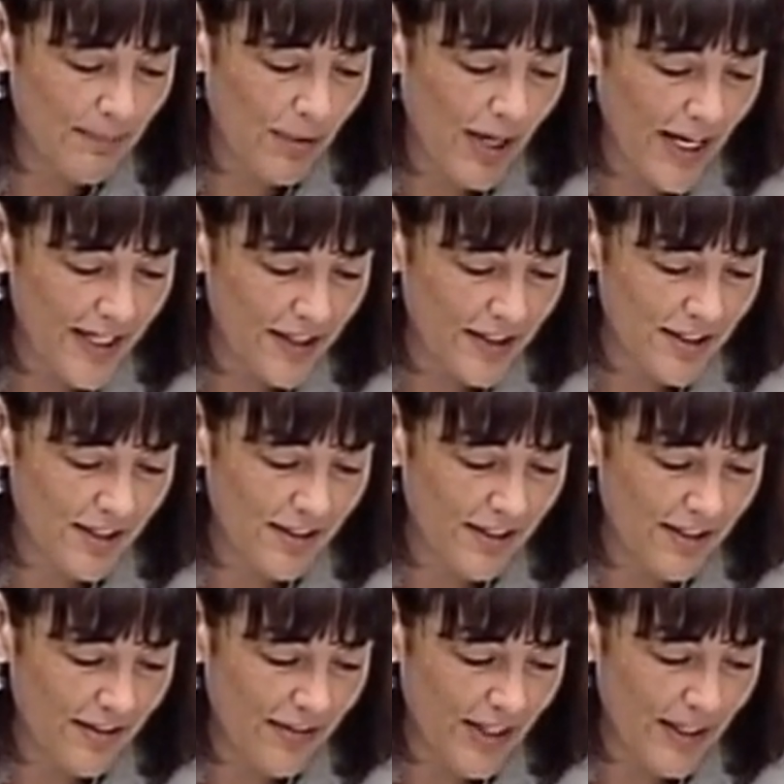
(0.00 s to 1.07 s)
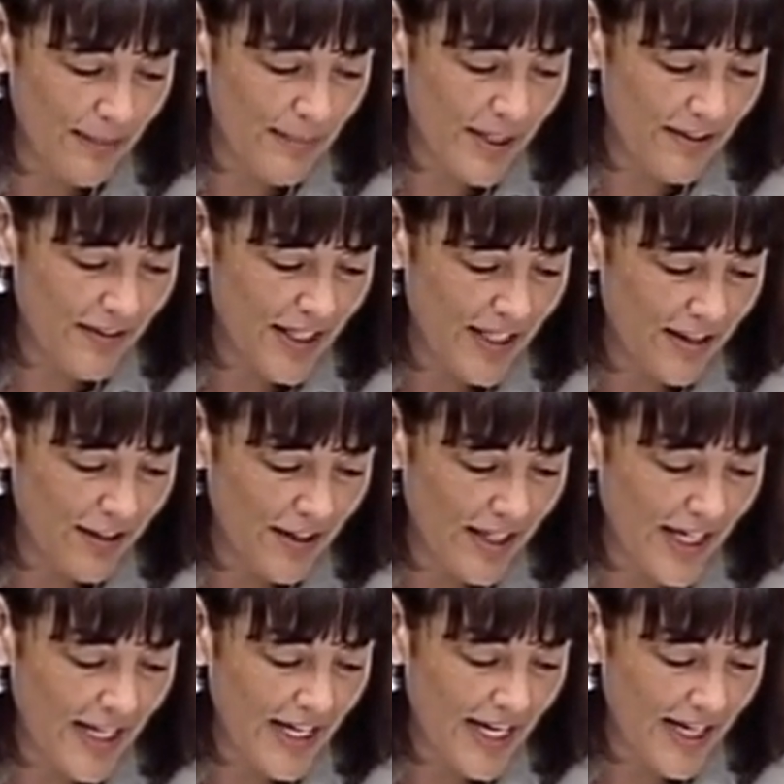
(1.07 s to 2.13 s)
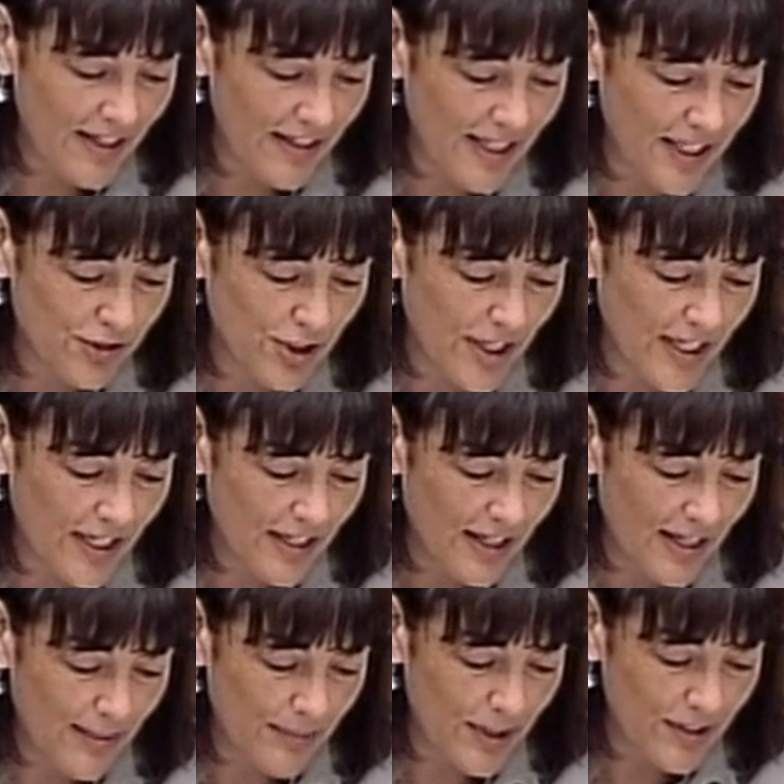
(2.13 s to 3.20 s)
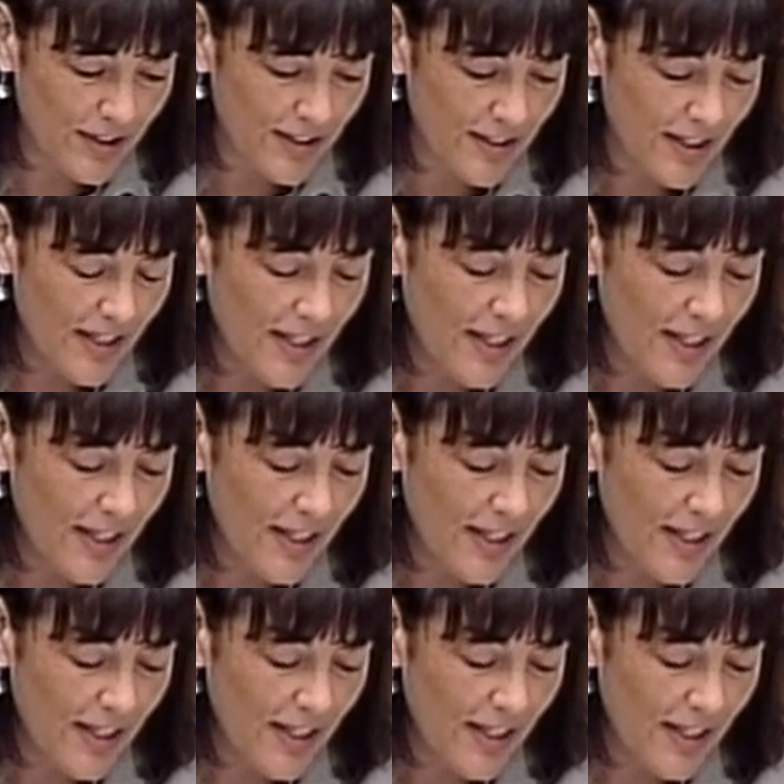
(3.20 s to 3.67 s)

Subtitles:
prior to the development of the Internet and electronic commerce.